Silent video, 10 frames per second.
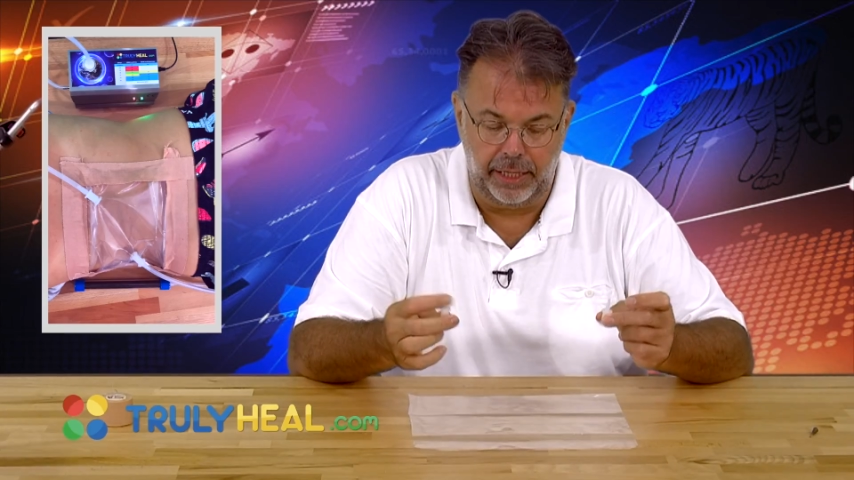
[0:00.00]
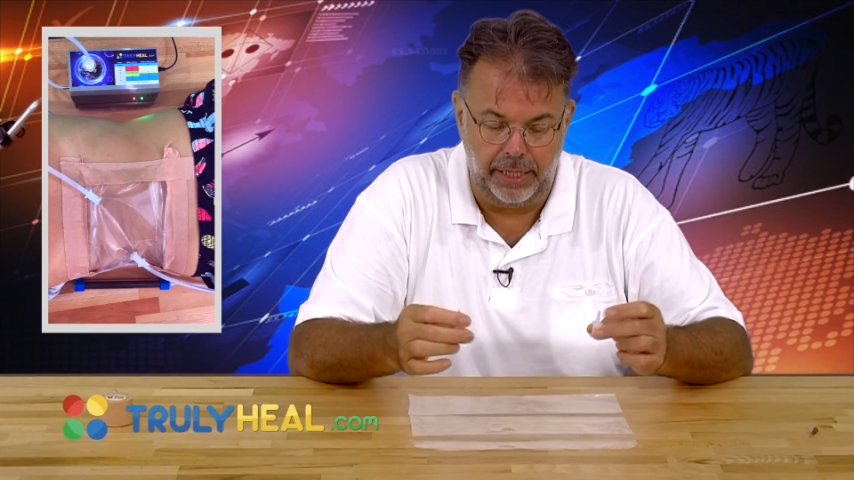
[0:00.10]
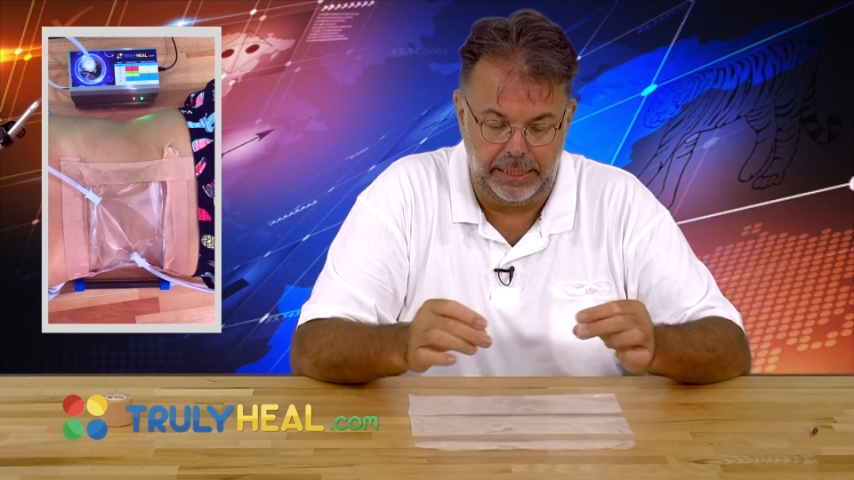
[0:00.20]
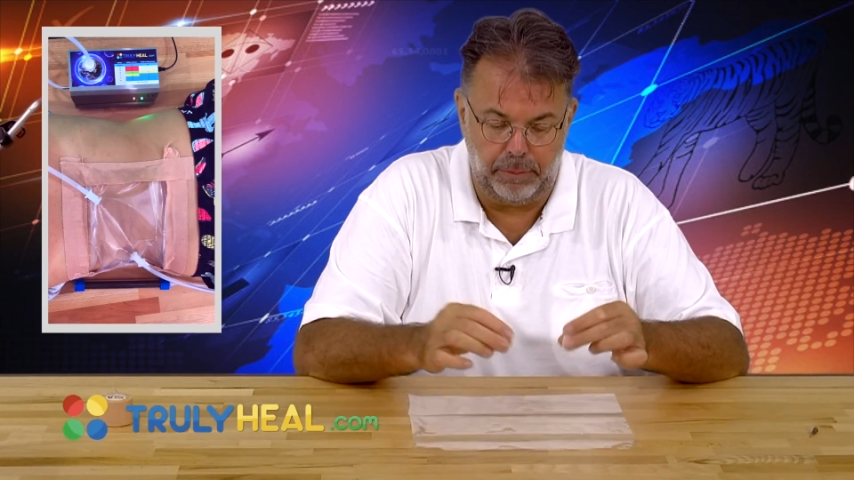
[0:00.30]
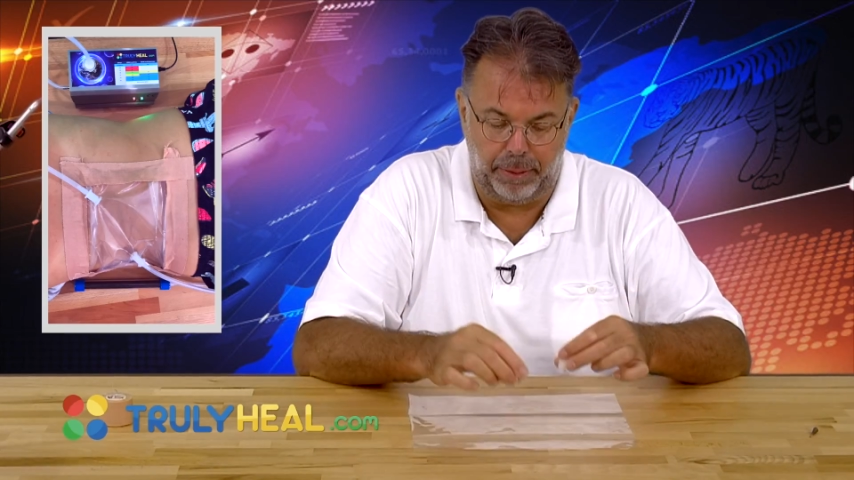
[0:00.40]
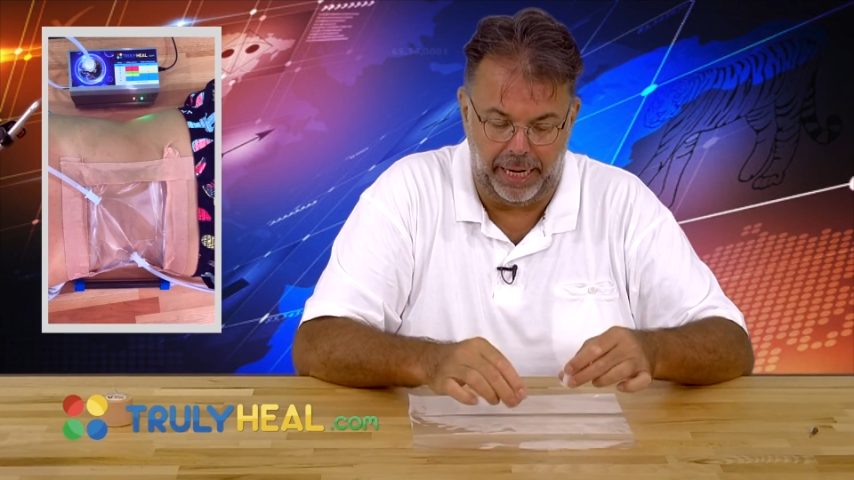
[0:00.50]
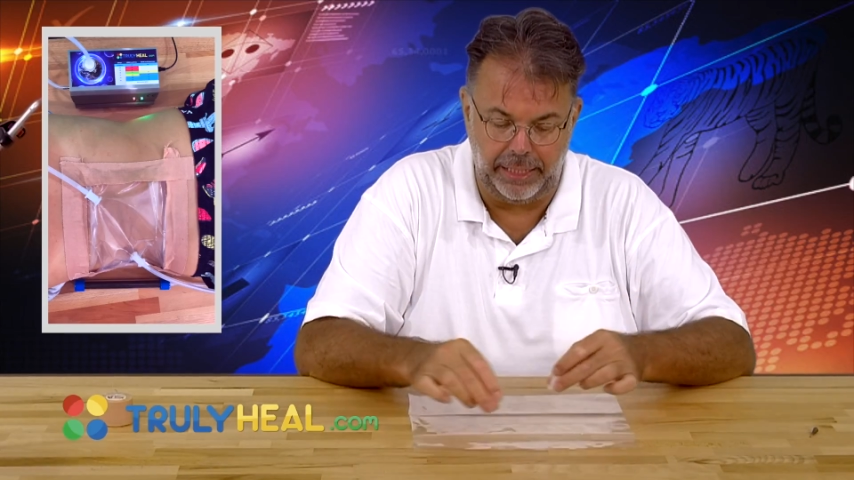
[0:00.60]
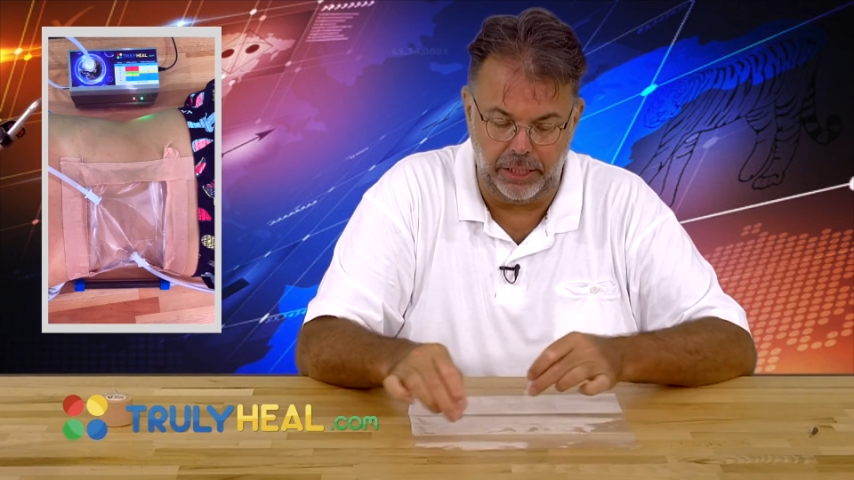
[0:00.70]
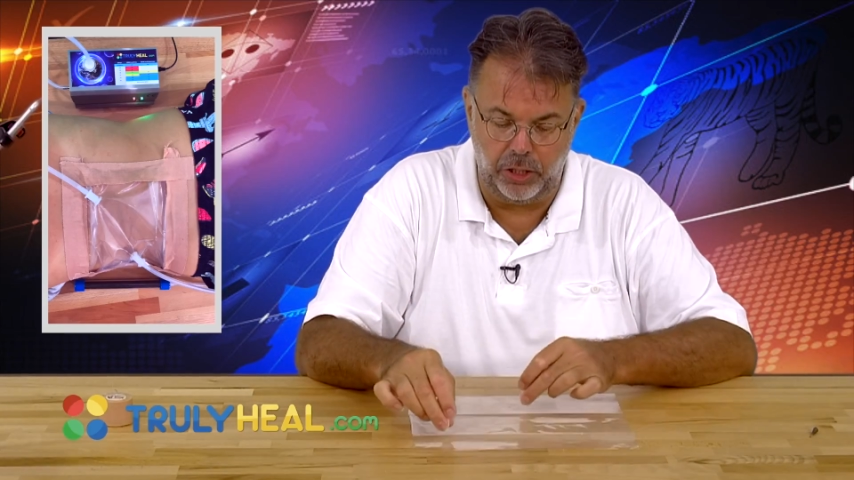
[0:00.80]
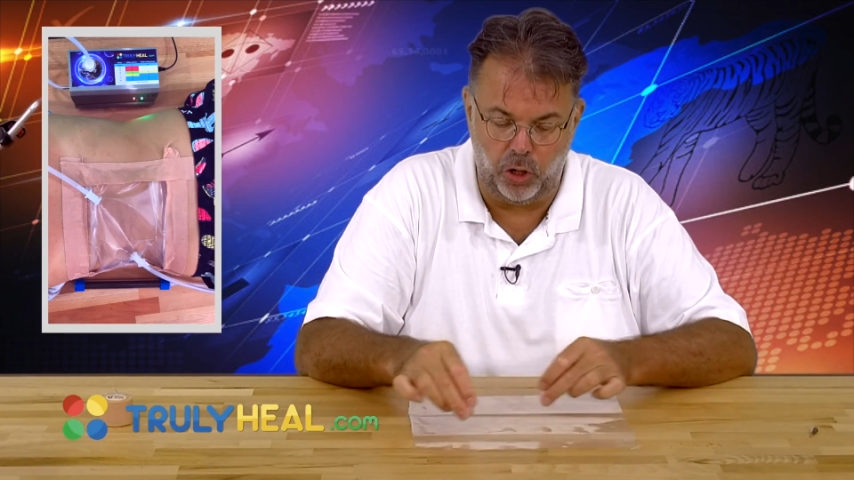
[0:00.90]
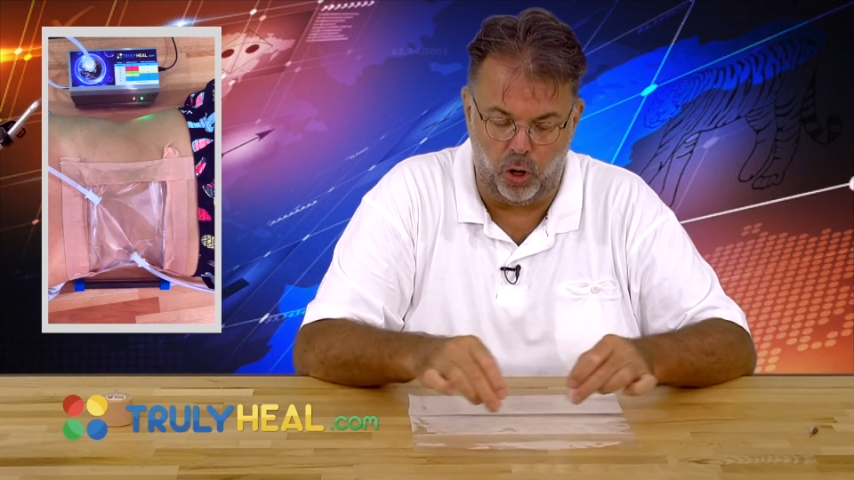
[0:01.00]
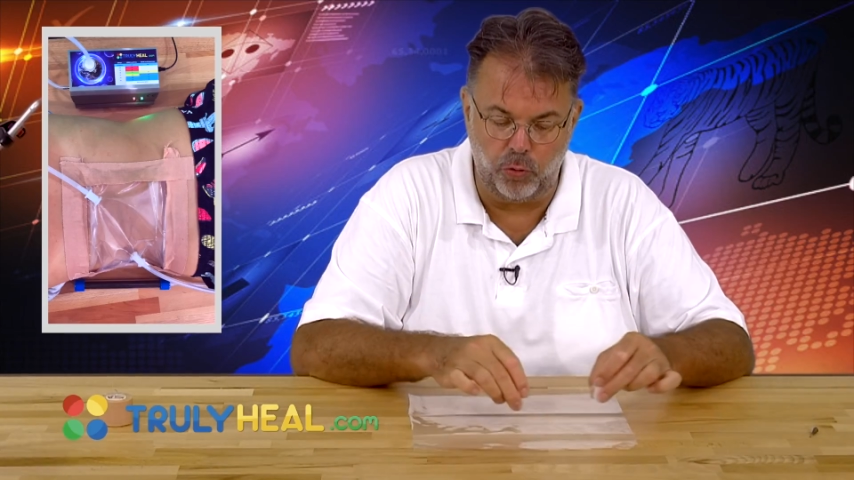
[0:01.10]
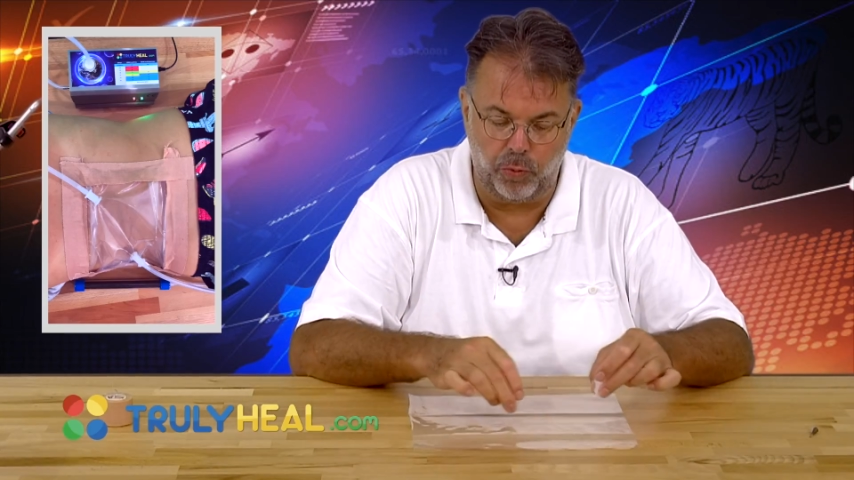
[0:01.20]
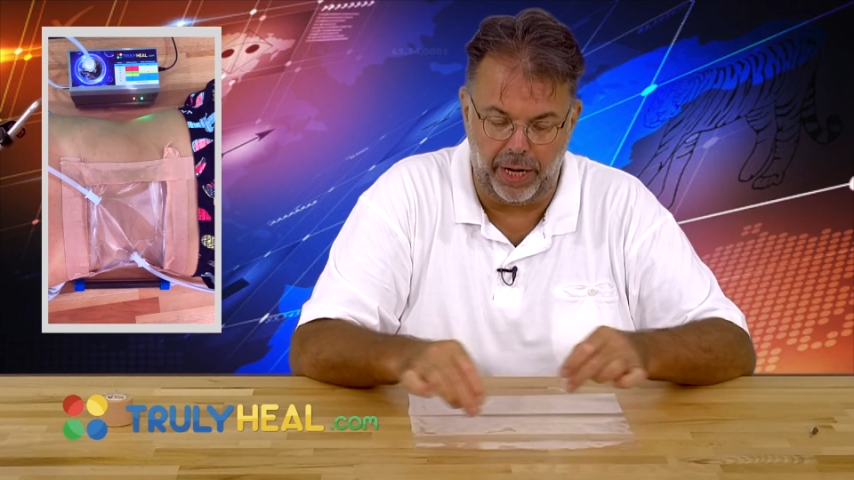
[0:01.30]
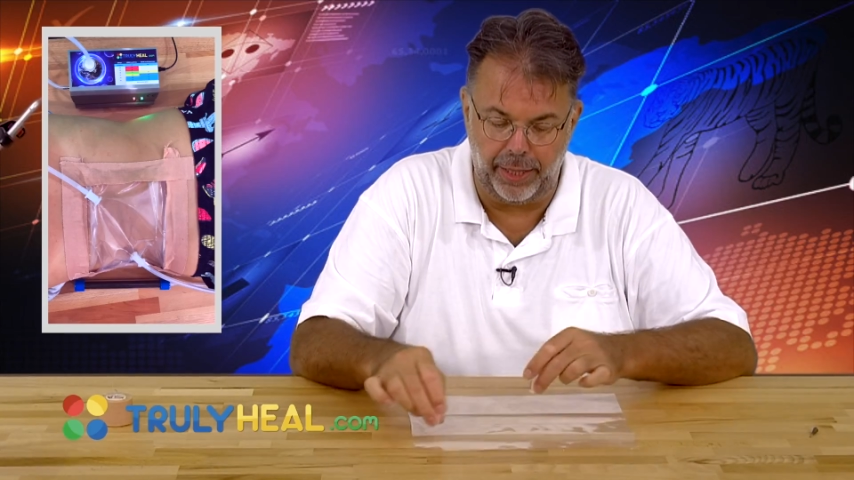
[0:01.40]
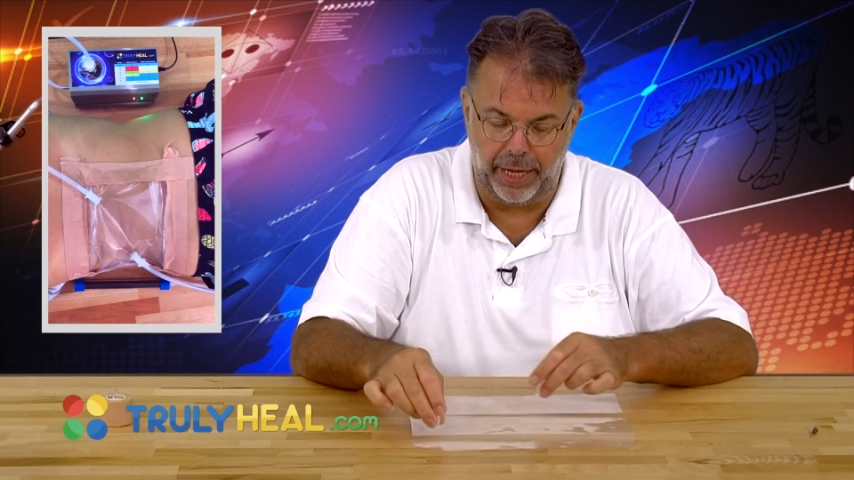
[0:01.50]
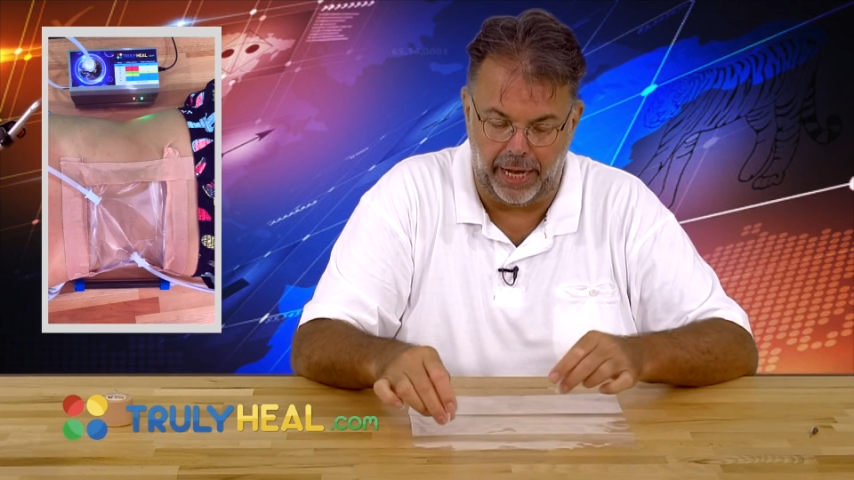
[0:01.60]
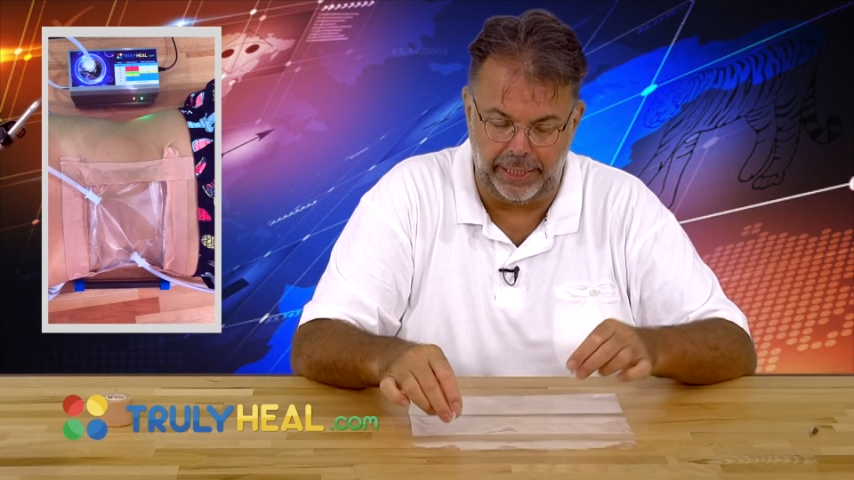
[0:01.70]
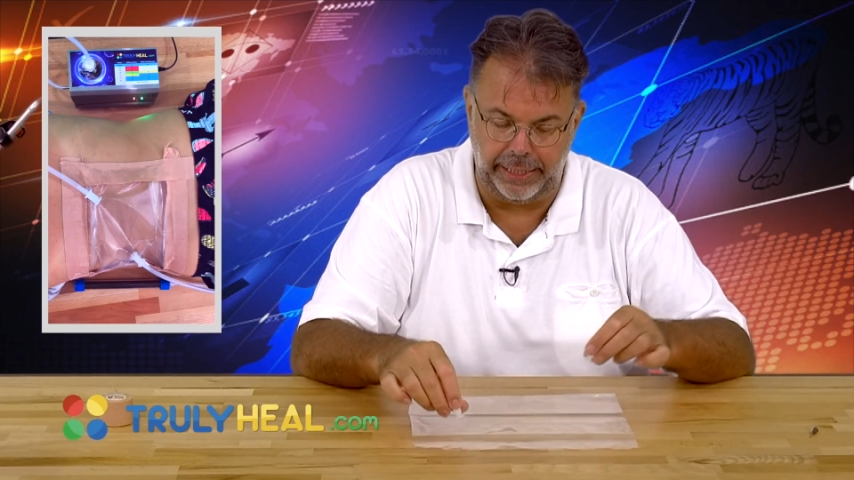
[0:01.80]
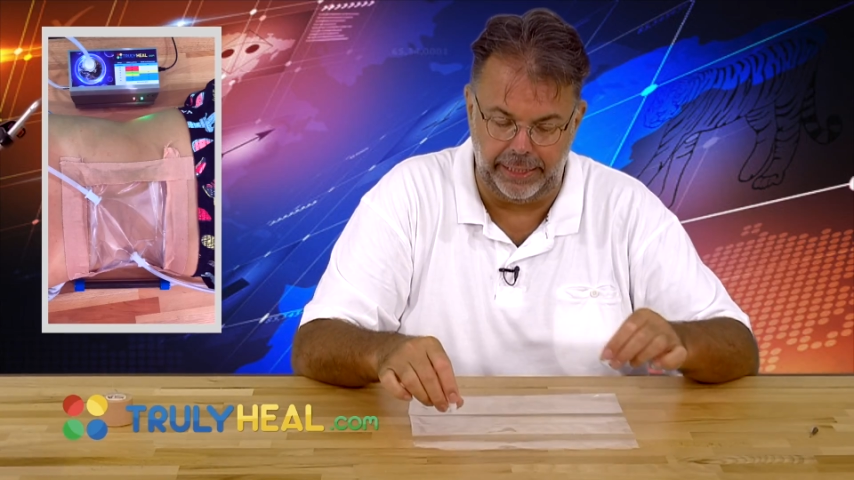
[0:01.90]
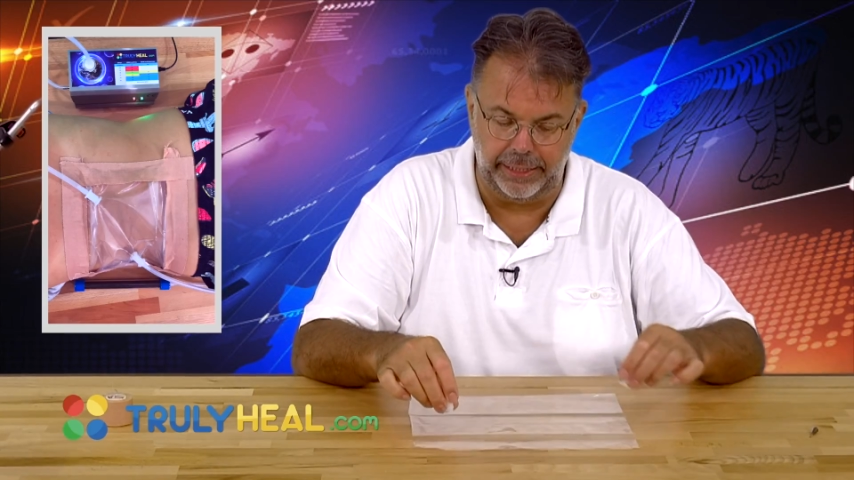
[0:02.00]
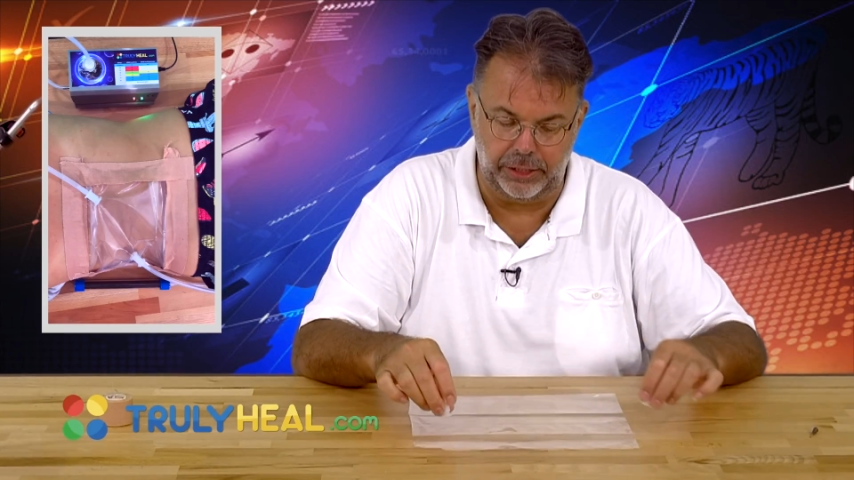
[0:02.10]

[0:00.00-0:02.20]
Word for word: dependent on where they are needed.